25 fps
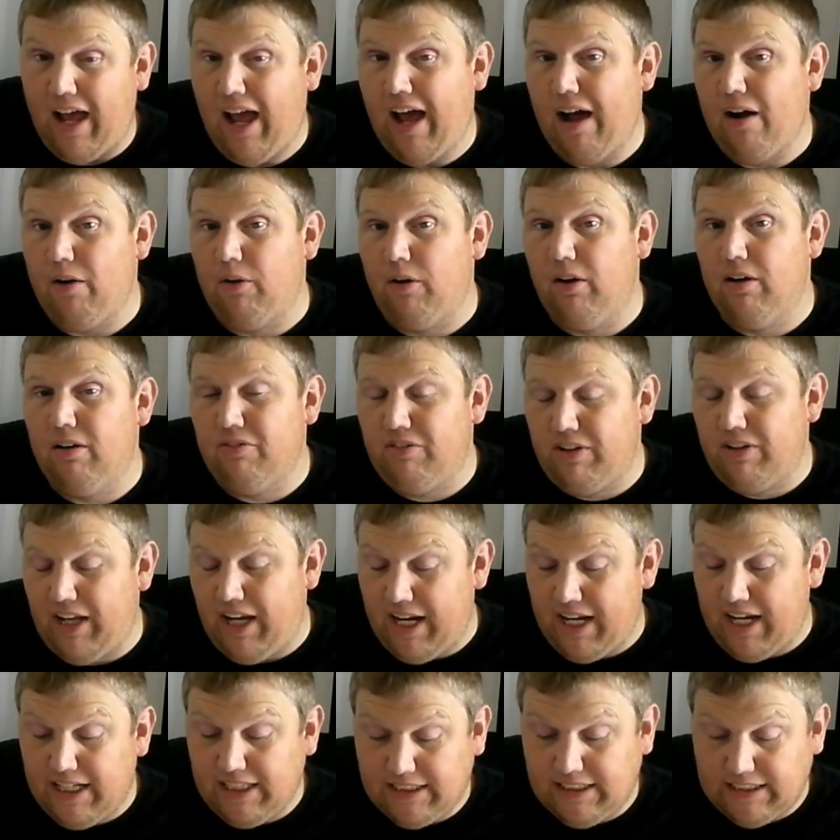Out of
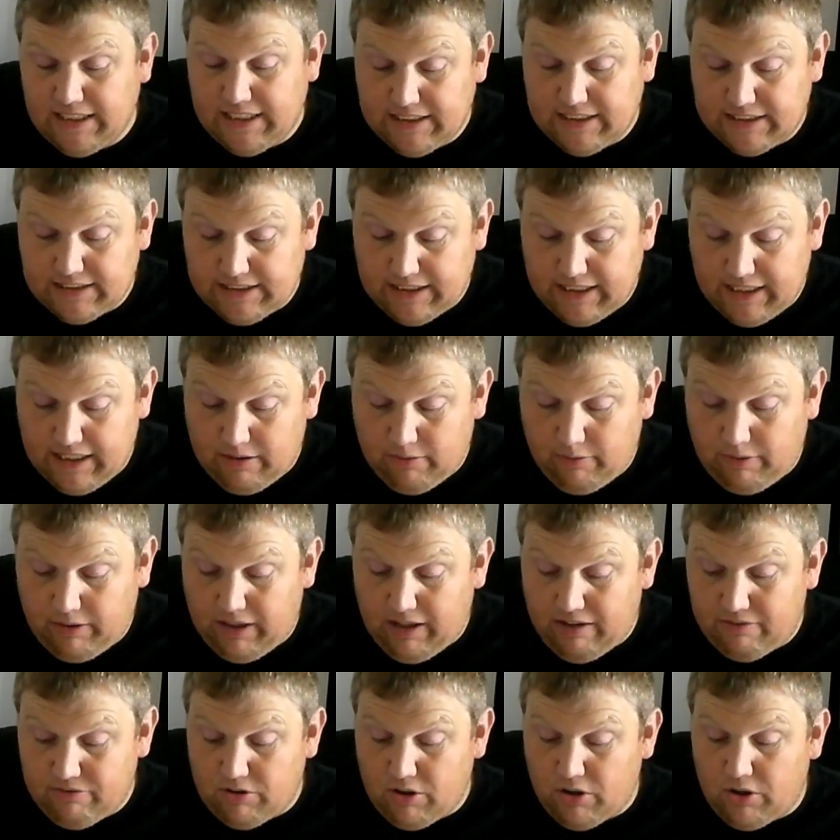the ACC,
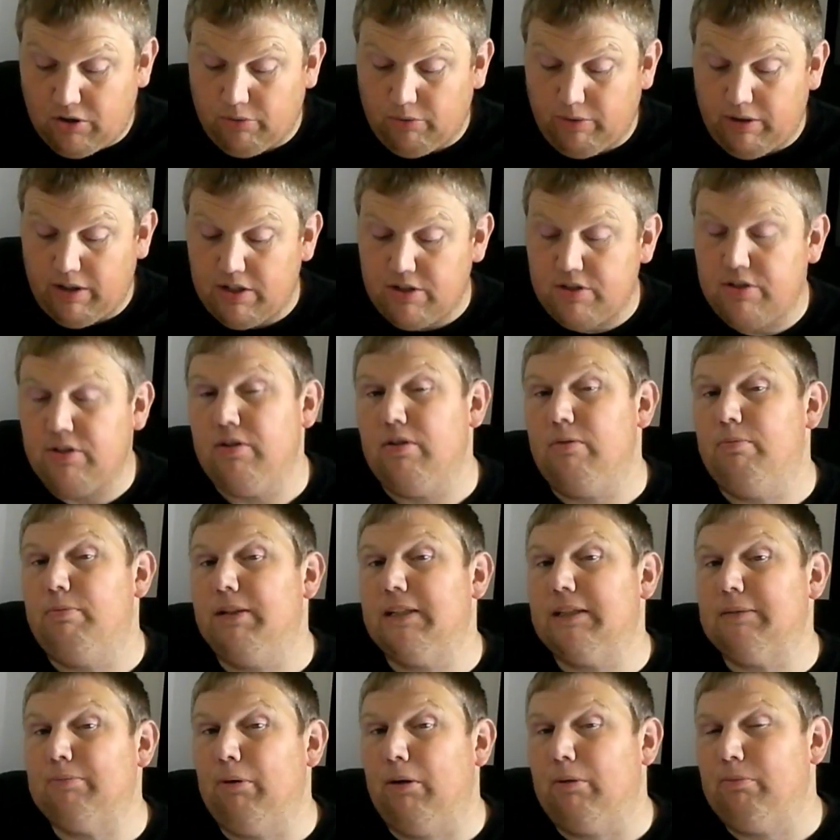we have the three and two
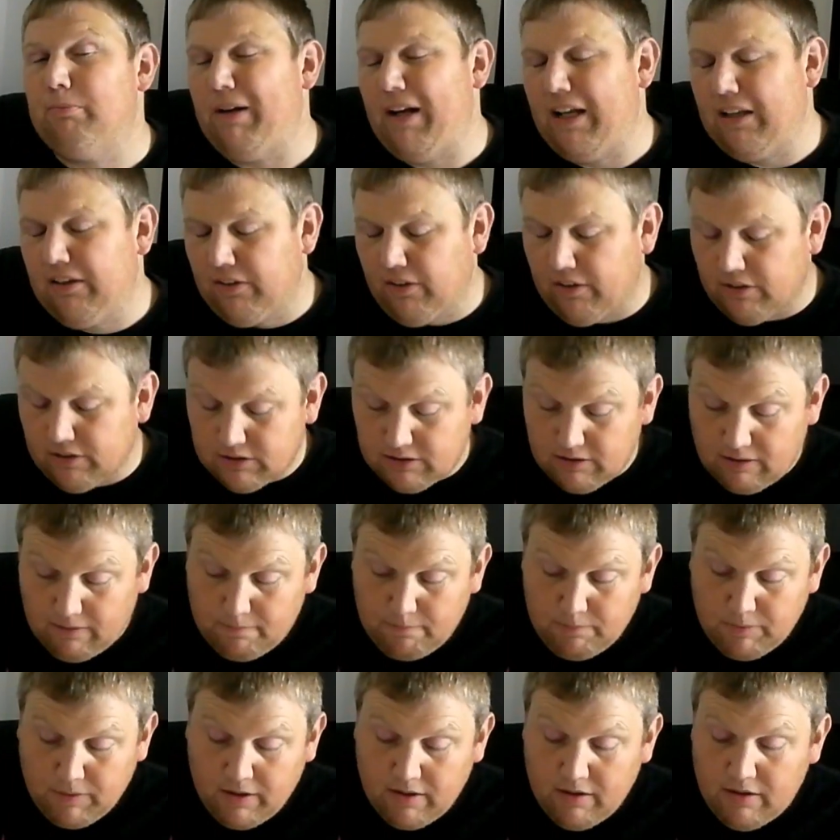Pittsburgh Panthers
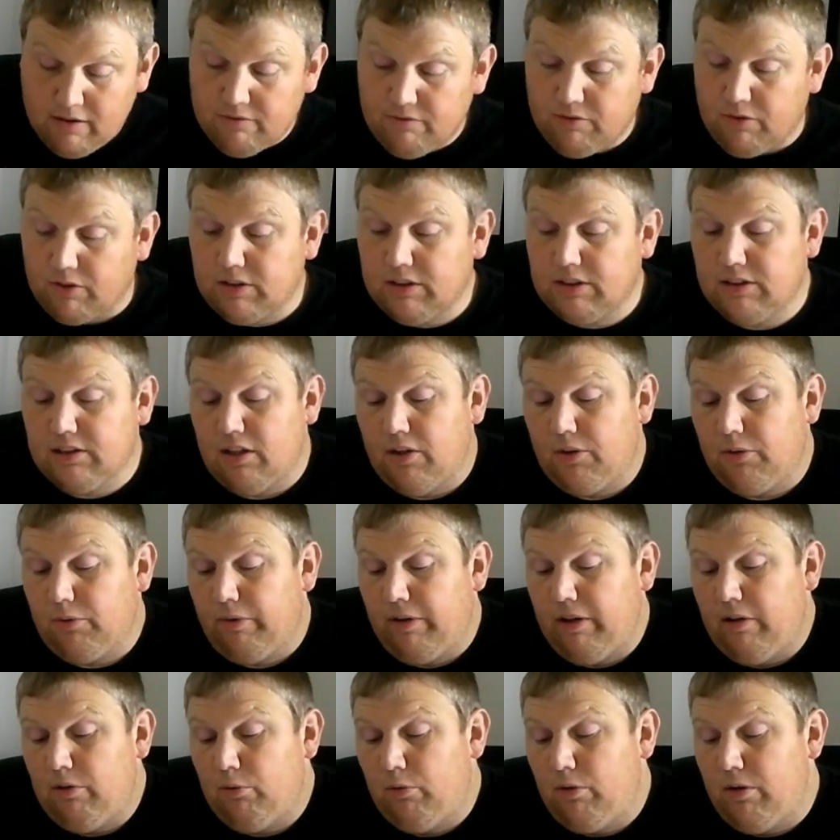versus the
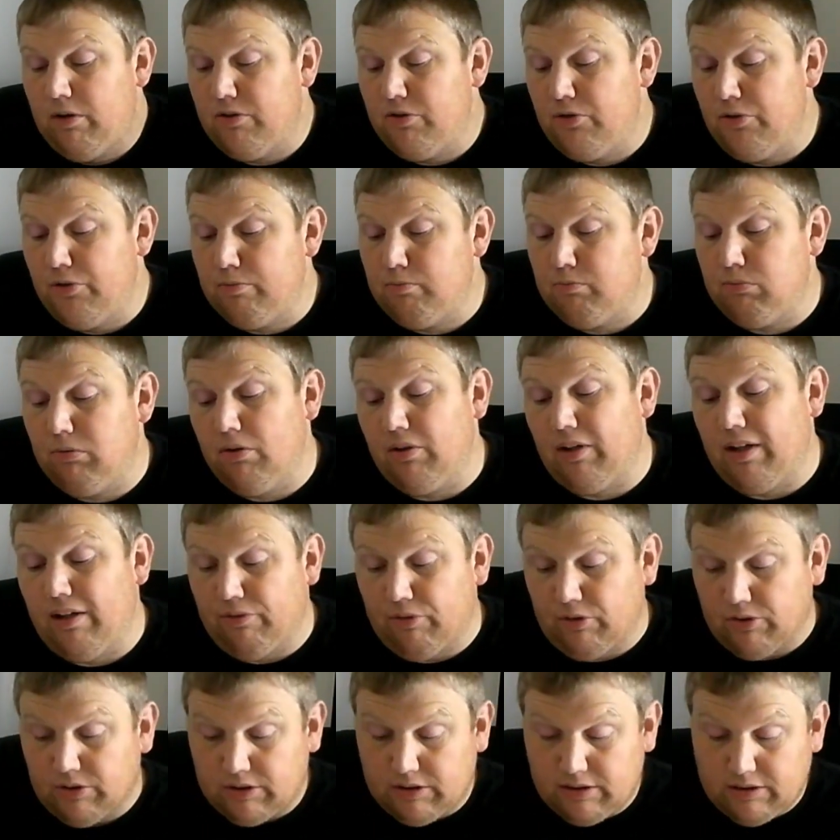three and one Duke Blue
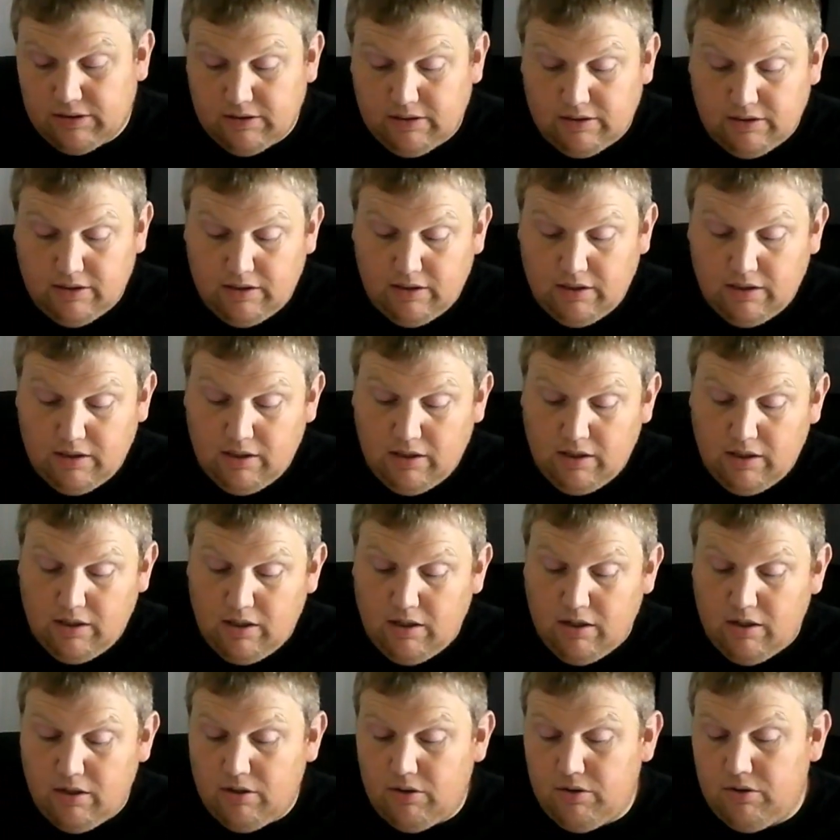Devils.
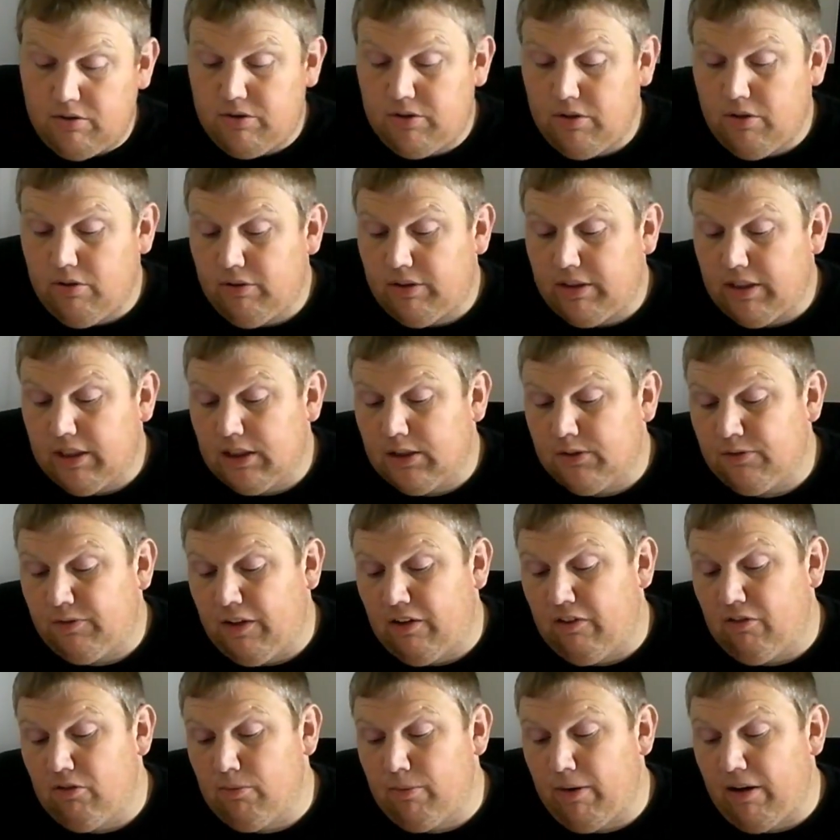Duke is
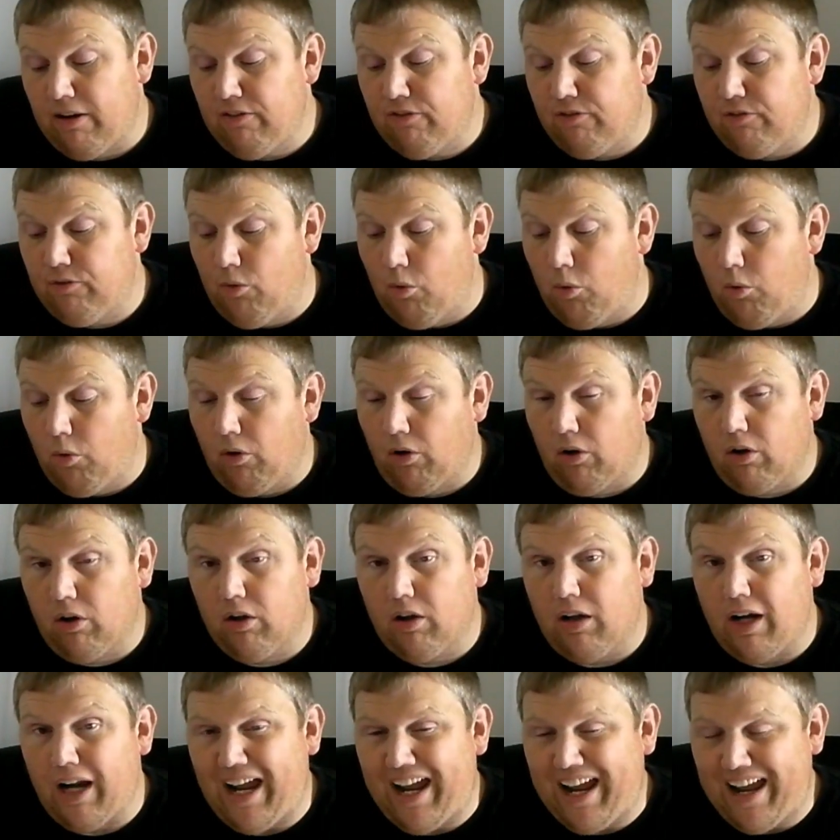favored by
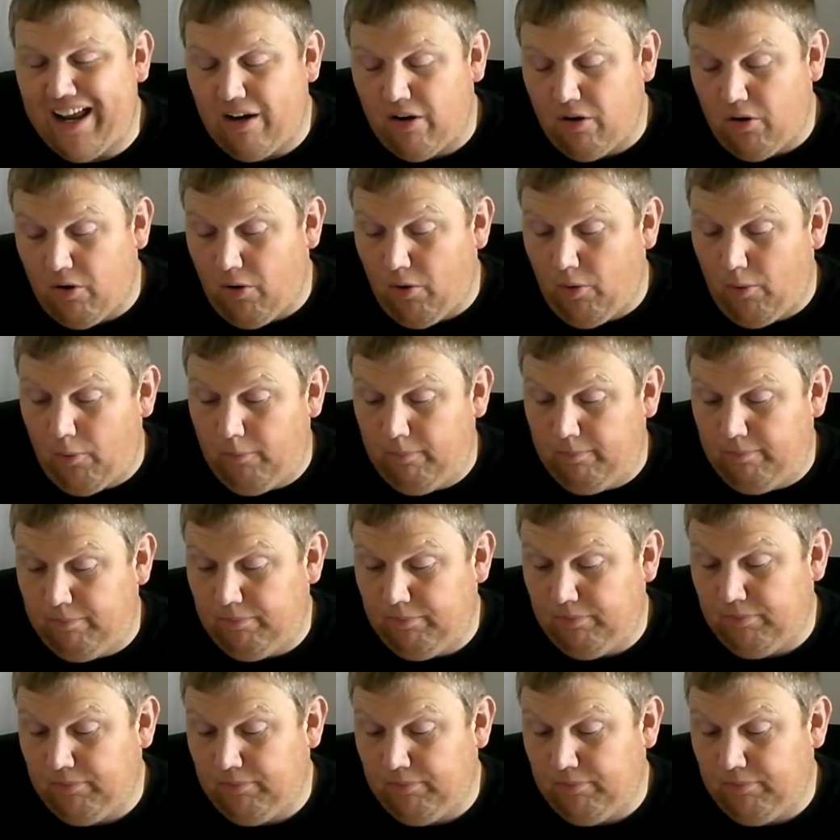four at home.